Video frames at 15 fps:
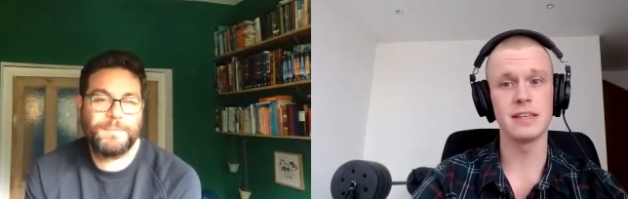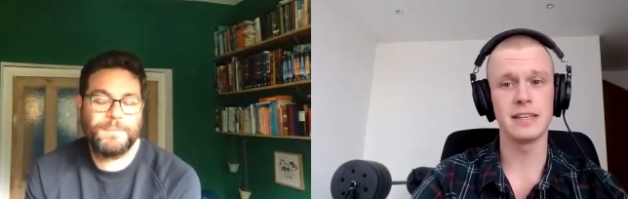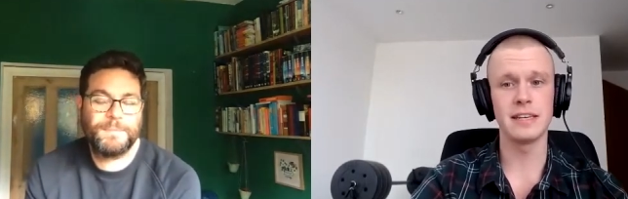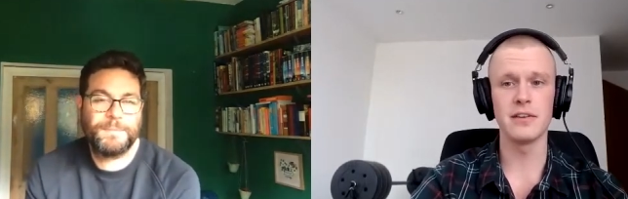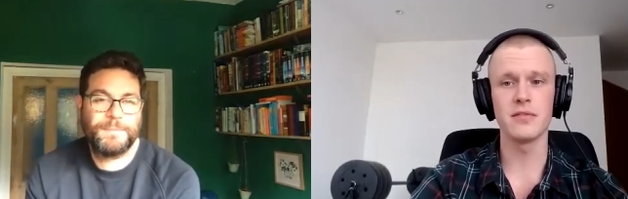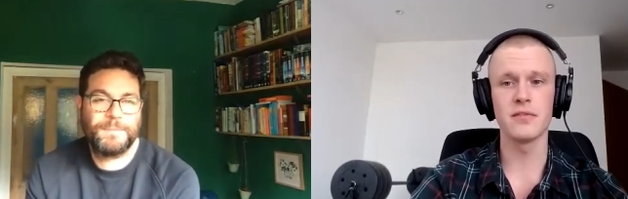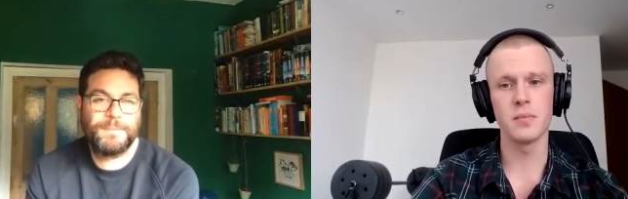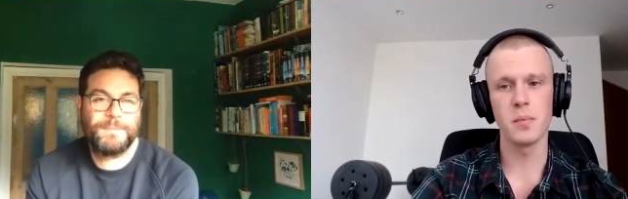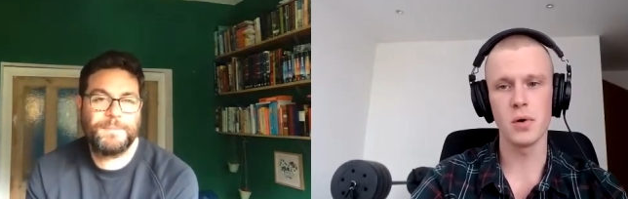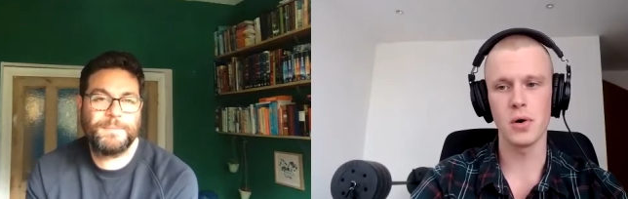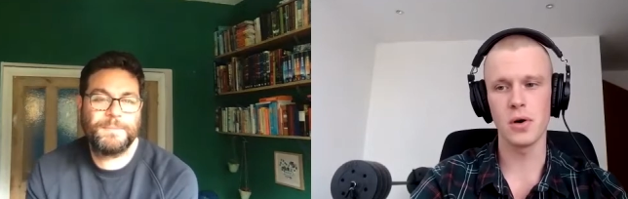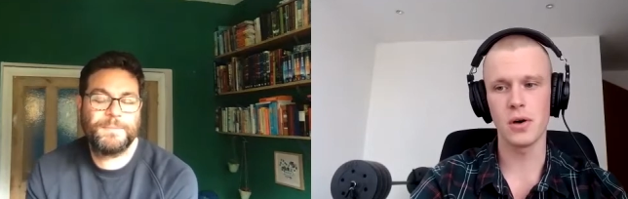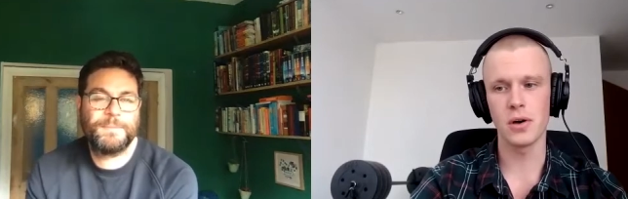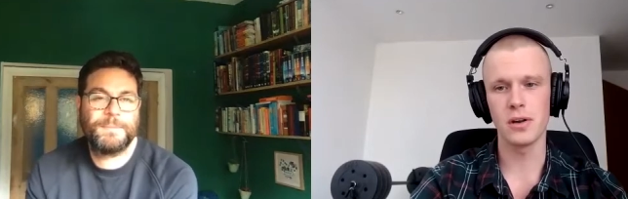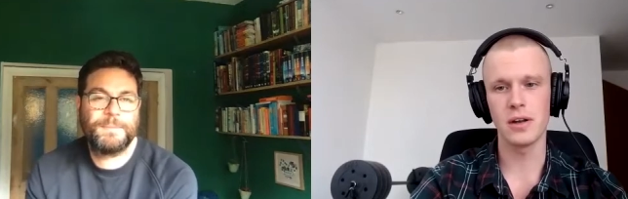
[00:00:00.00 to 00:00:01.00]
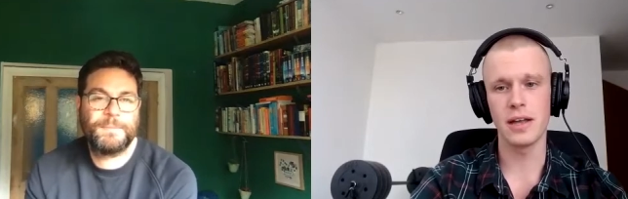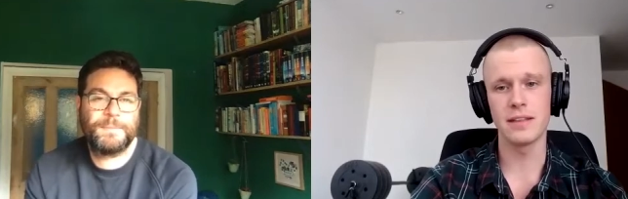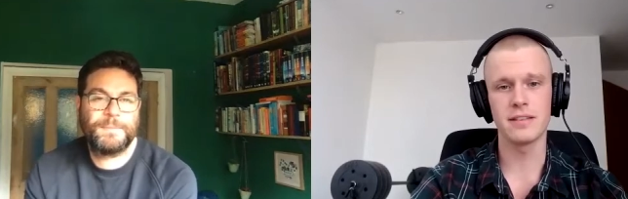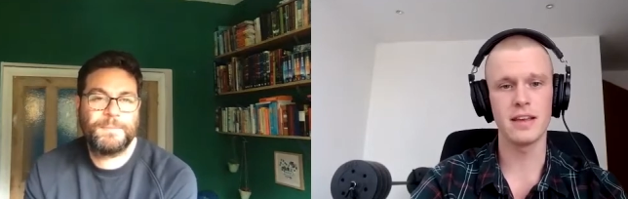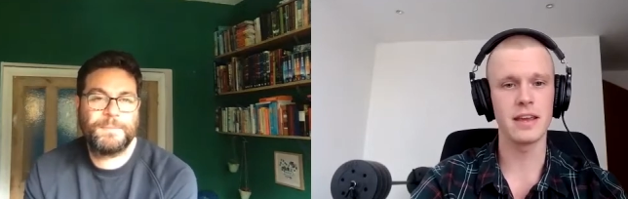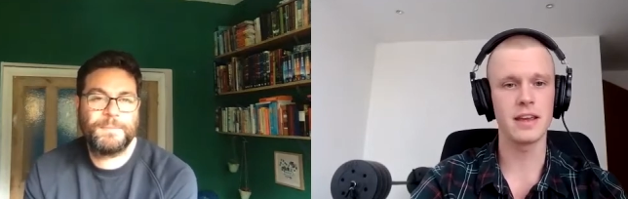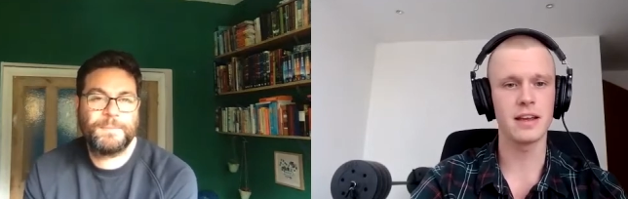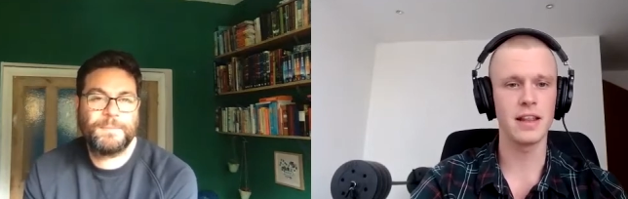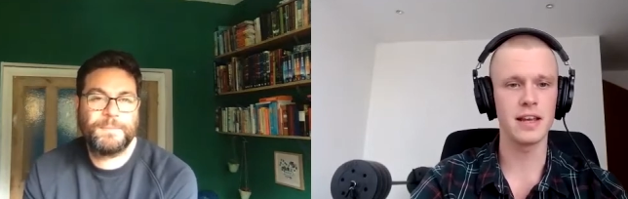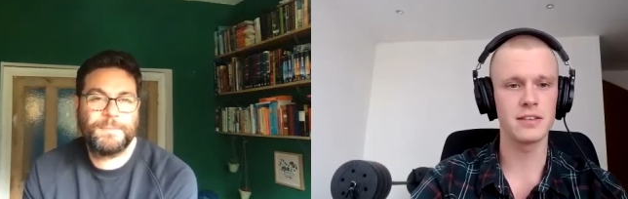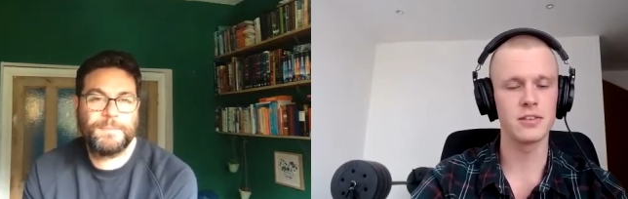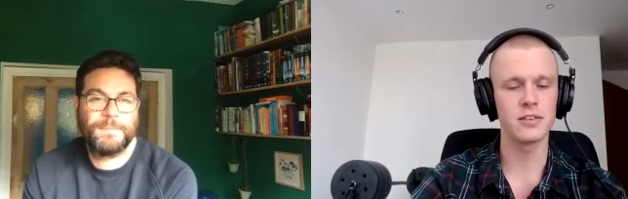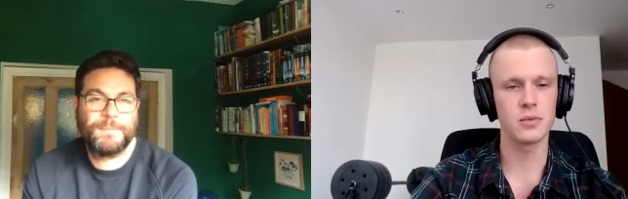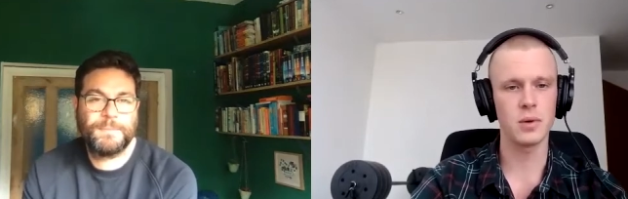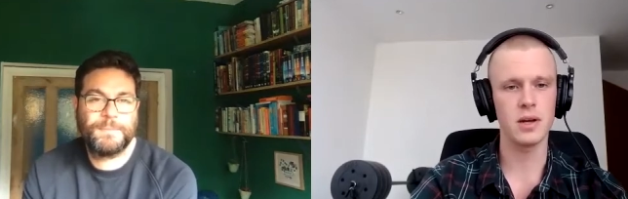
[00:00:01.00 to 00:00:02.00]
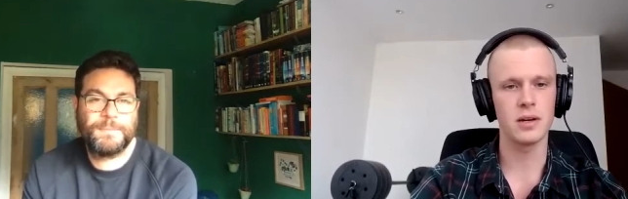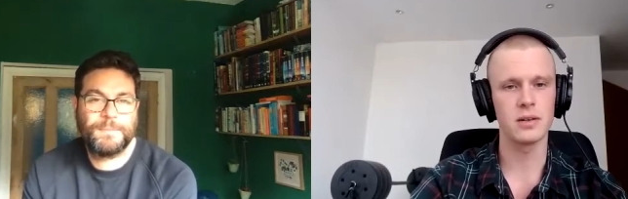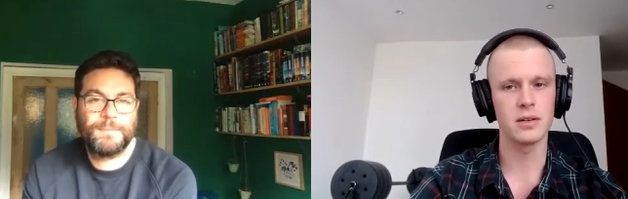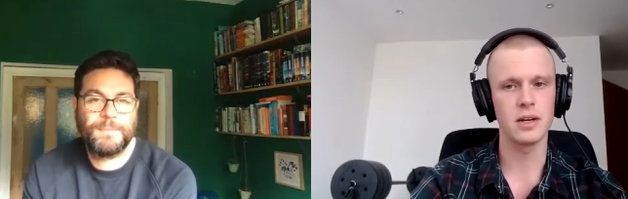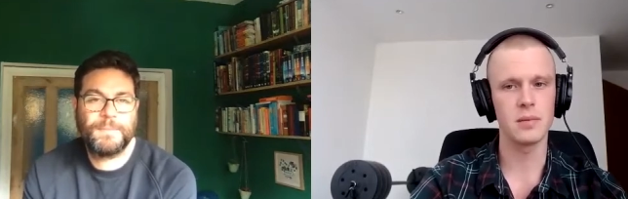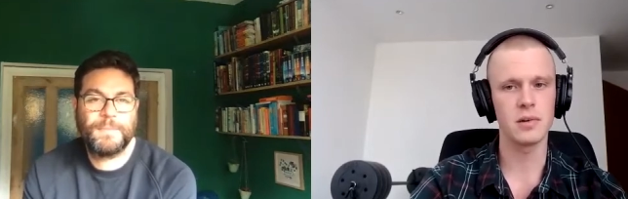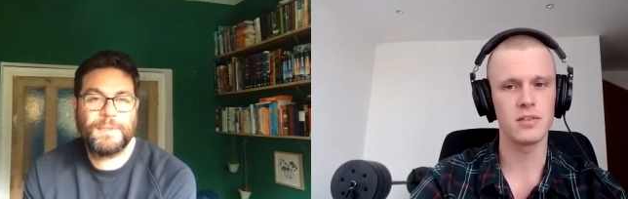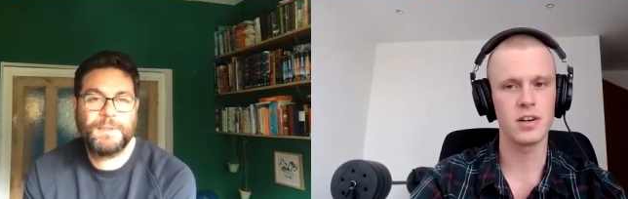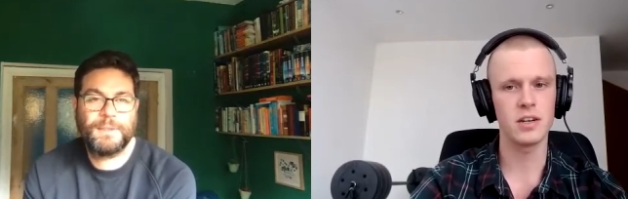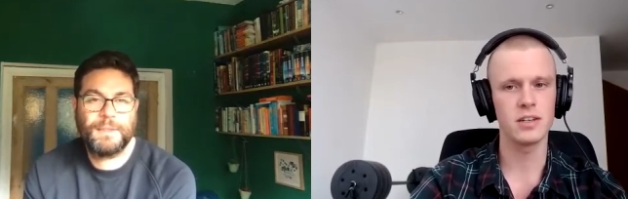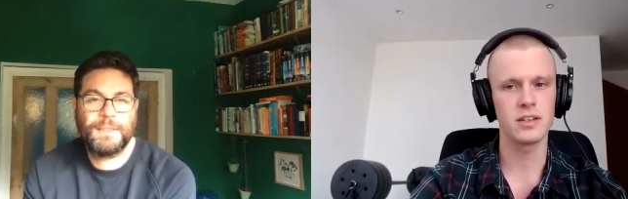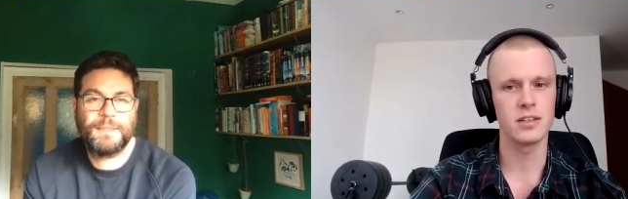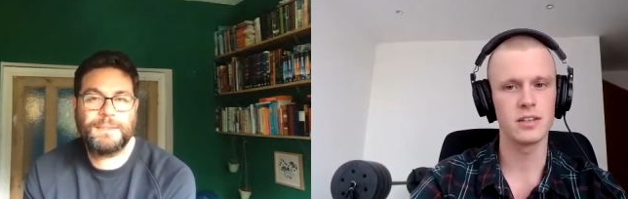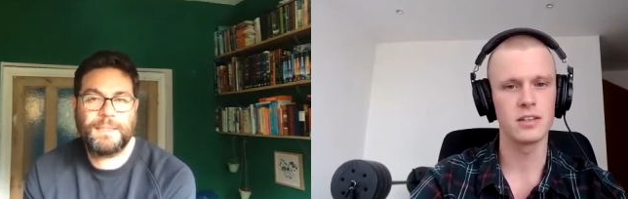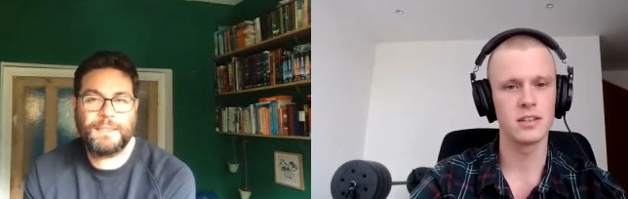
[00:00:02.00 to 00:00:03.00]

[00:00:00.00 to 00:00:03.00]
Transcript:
Speaker 1: to give more and take less as well? Am I right?